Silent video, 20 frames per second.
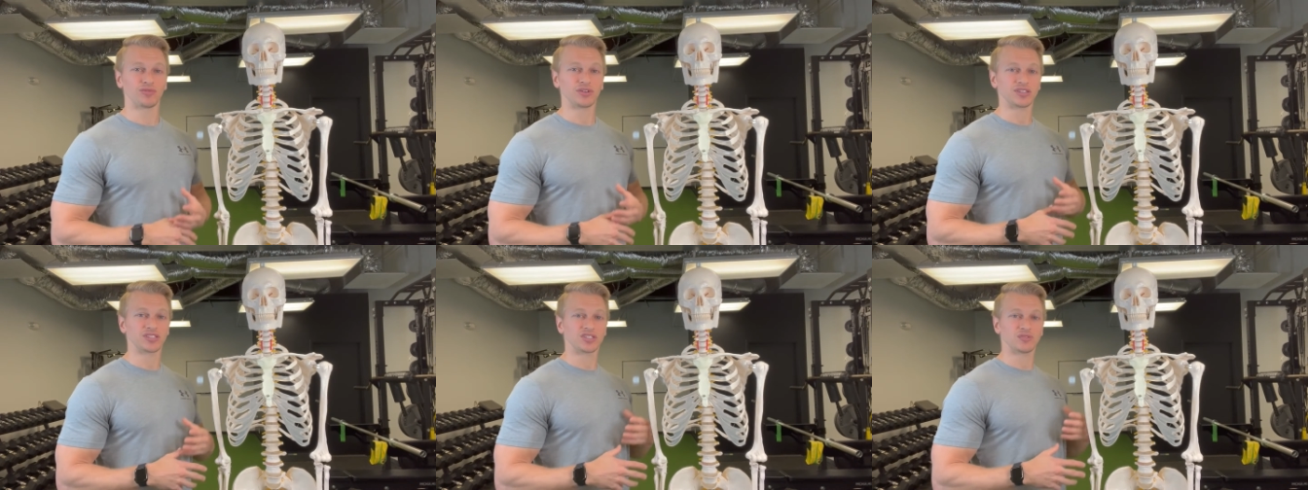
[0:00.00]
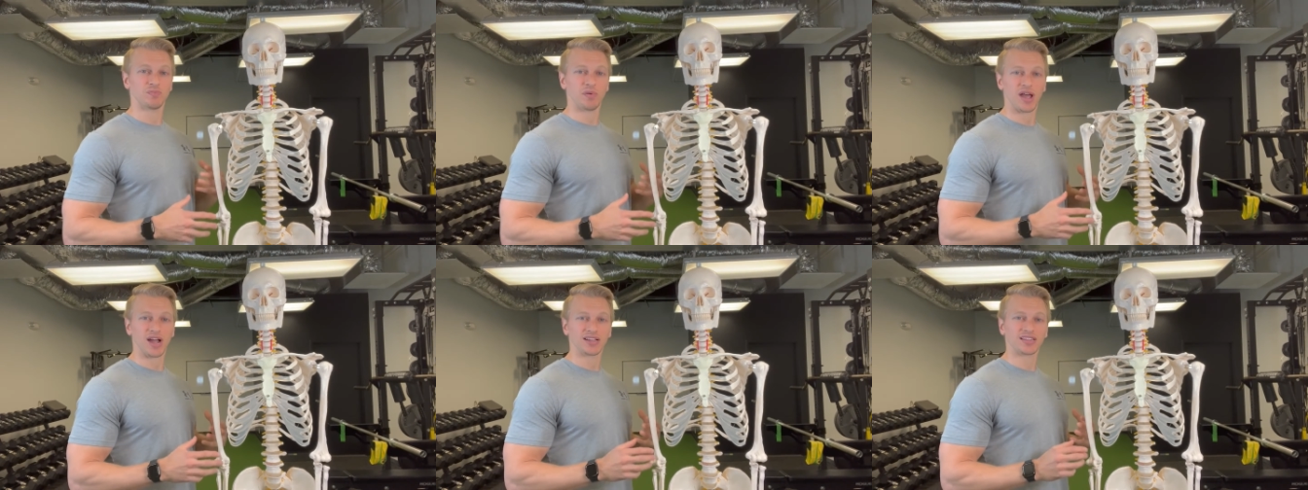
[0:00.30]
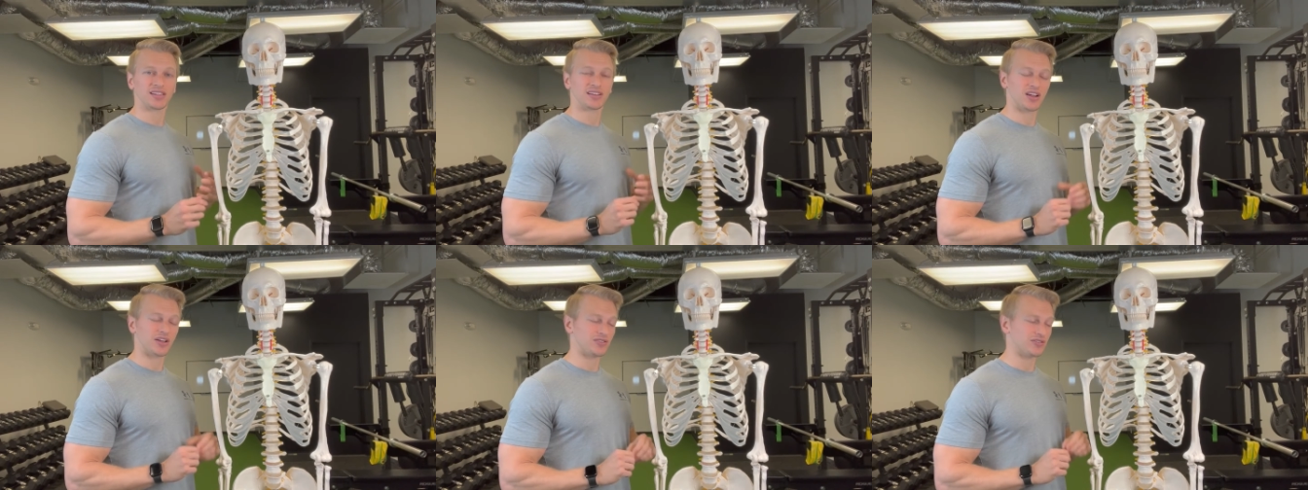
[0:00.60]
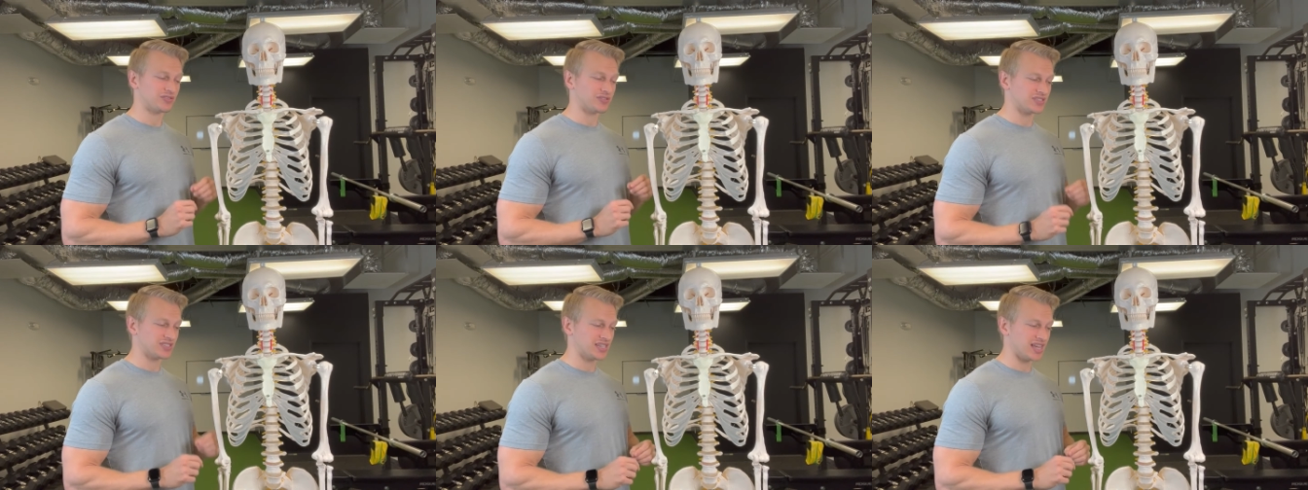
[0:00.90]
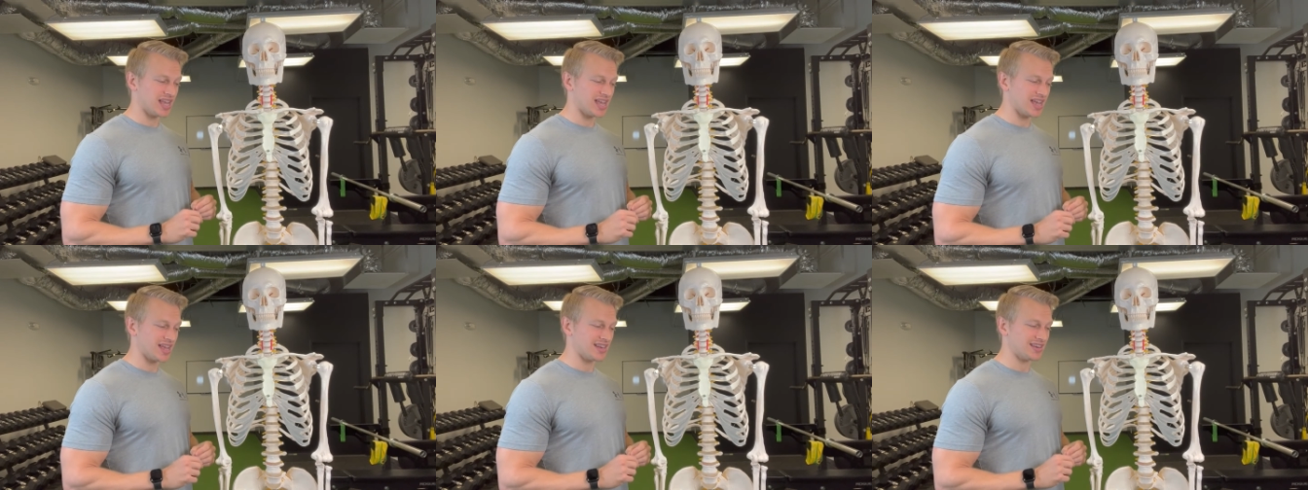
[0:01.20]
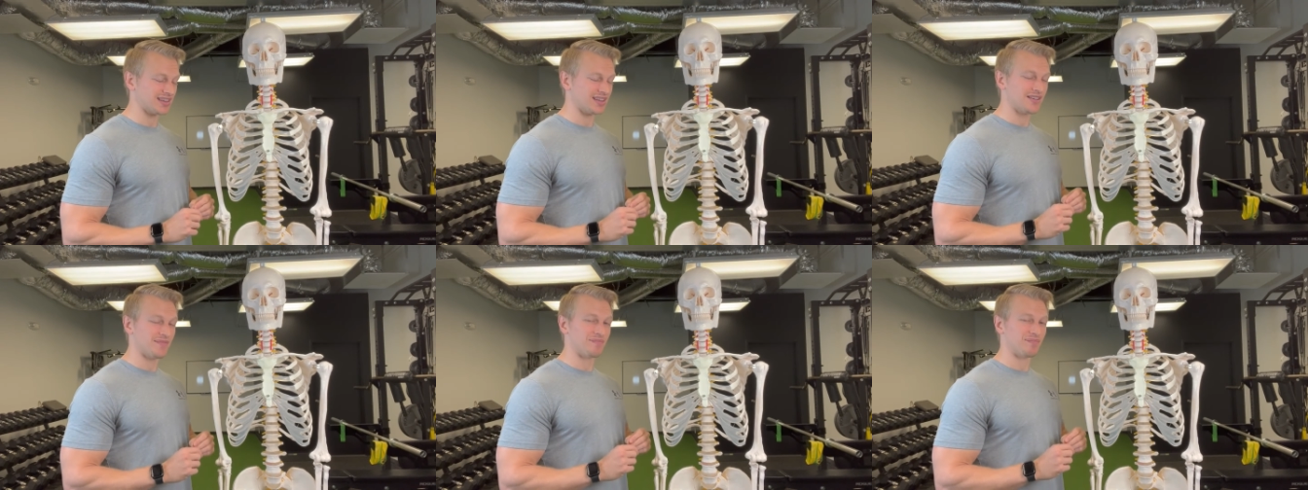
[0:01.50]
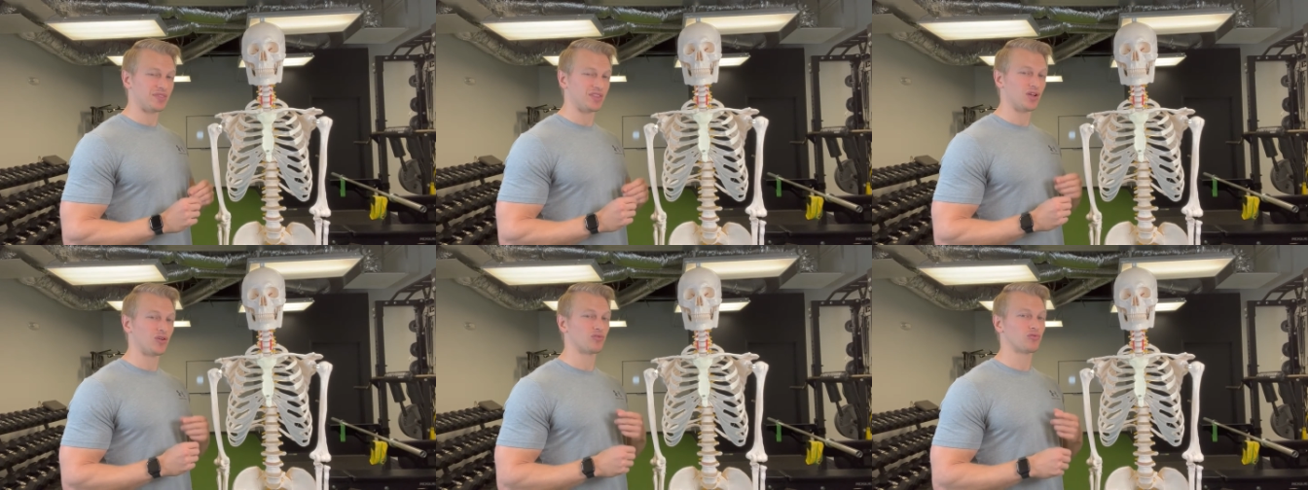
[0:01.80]
respect and understand
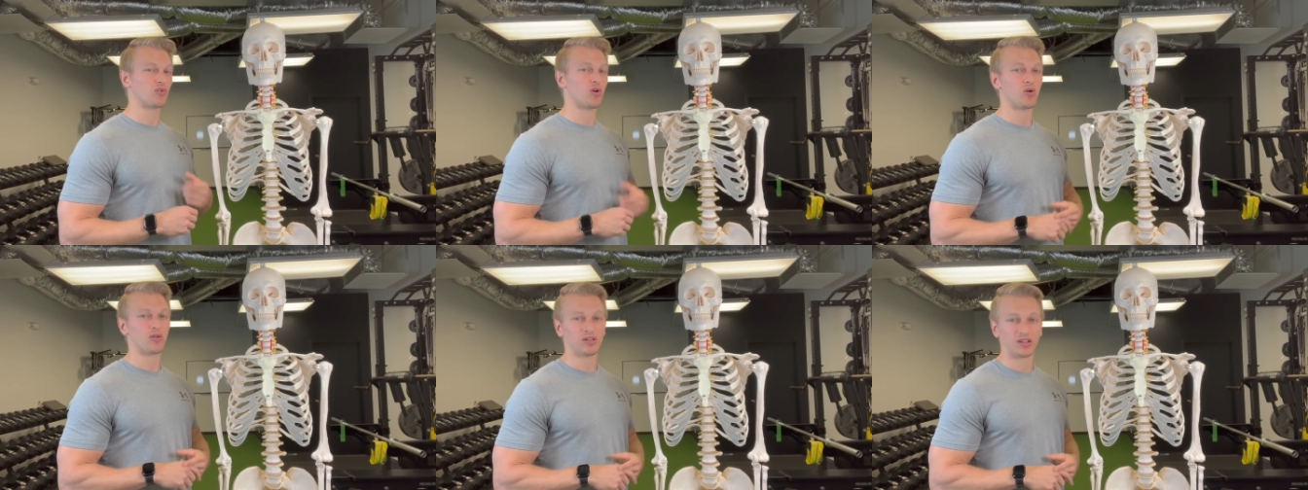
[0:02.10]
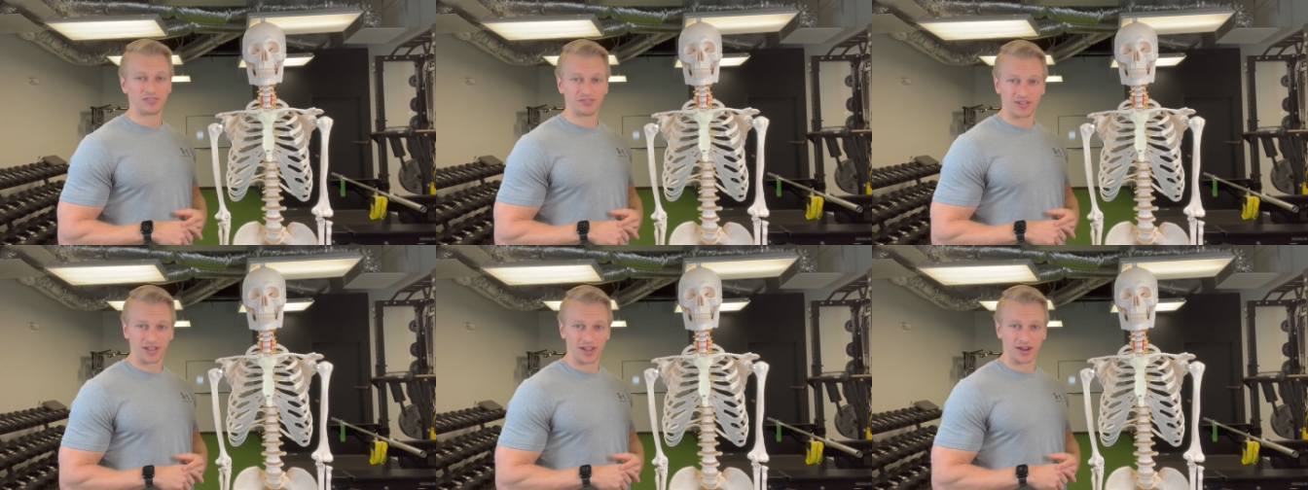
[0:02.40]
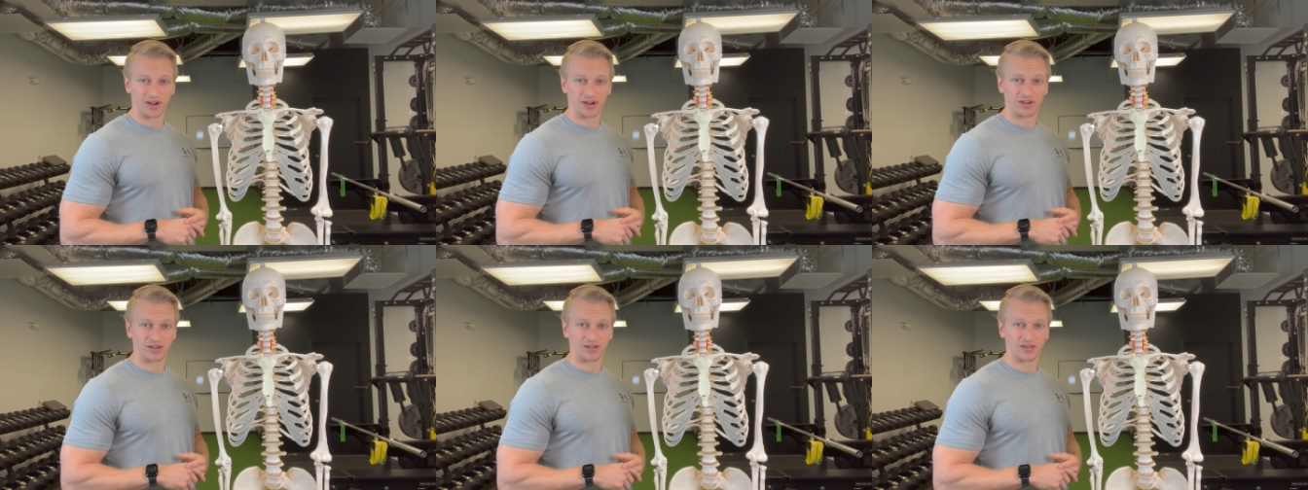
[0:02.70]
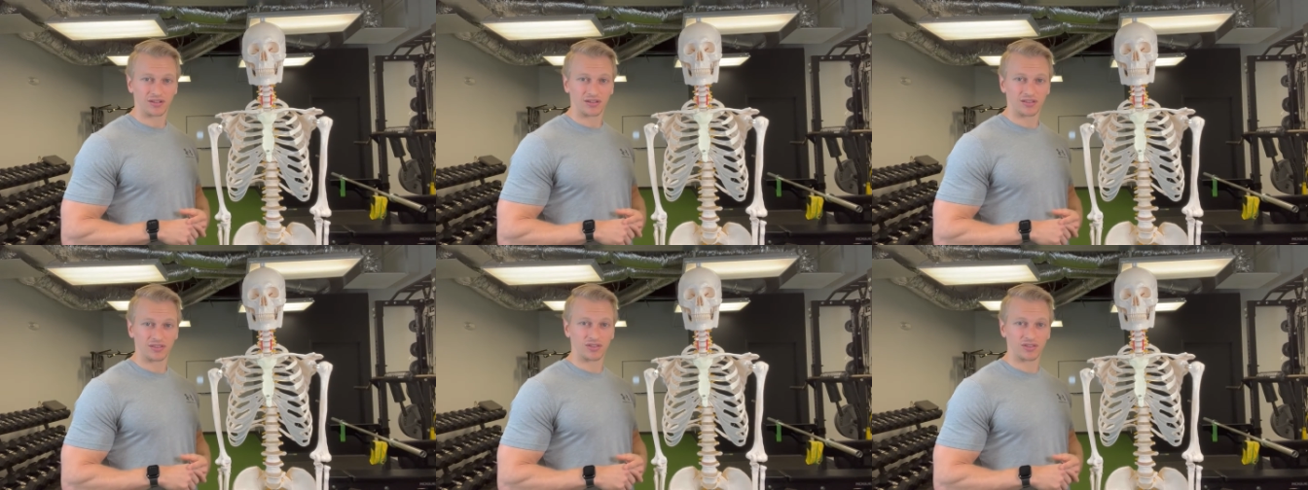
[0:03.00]
the role of air,